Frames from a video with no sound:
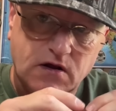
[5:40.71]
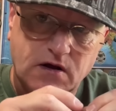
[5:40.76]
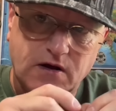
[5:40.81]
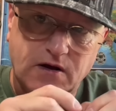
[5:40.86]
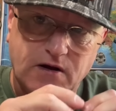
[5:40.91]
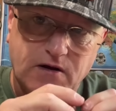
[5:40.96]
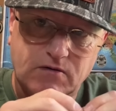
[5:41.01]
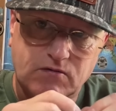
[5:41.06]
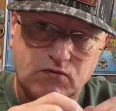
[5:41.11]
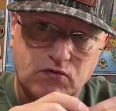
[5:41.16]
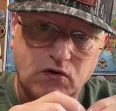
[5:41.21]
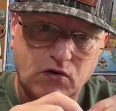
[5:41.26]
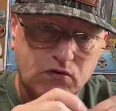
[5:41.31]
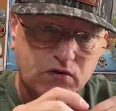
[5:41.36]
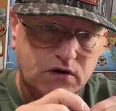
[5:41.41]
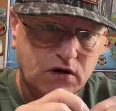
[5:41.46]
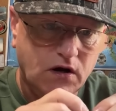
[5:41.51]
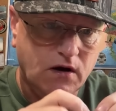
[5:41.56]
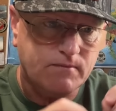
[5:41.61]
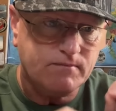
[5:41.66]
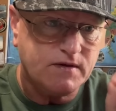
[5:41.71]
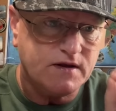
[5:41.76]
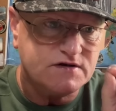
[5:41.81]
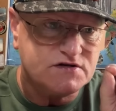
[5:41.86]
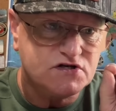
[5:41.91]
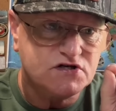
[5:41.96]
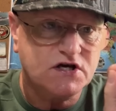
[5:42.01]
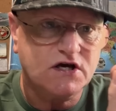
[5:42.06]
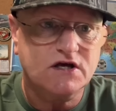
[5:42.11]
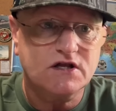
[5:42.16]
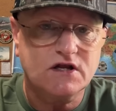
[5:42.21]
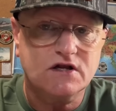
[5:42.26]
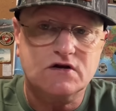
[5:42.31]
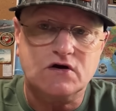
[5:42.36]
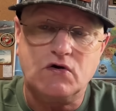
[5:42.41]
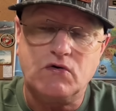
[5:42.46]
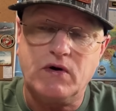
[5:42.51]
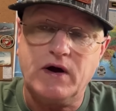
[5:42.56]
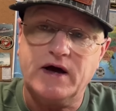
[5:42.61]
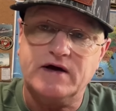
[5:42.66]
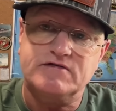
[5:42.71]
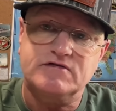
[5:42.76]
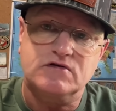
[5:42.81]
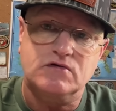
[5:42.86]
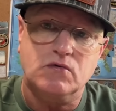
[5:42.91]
and roll it up and stick it in the cracks of